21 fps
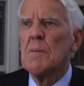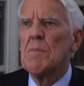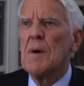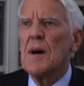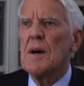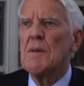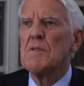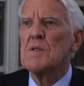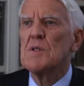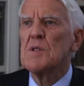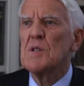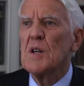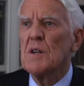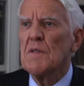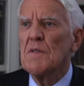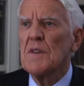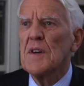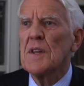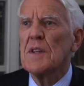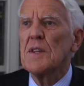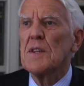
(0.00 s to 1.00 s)
by
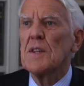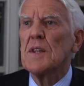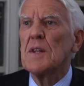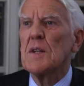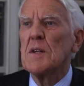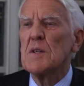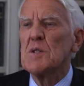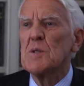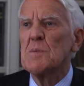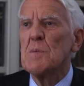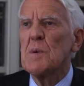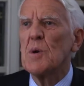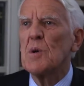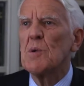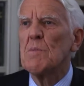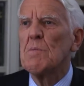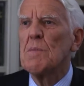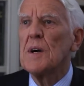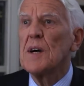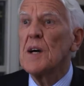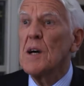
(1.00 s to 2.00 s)
resolving the
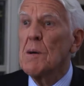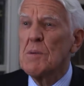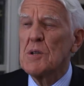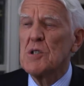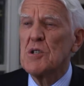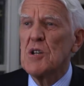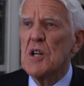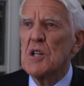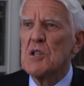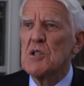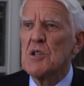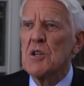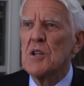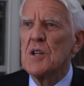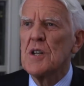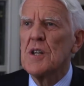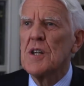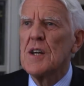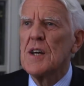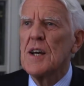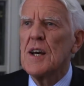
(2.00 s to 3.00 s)
dispute by
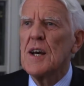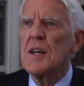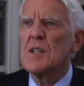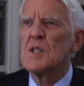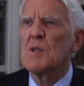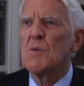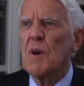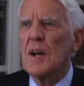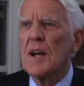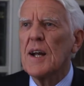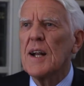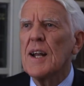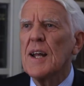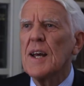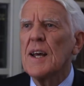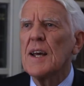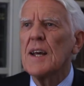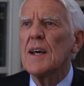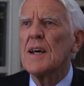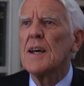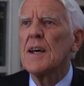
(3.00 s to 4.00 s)
arbitration as
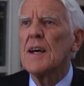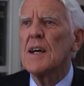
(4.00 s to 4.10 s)
quickly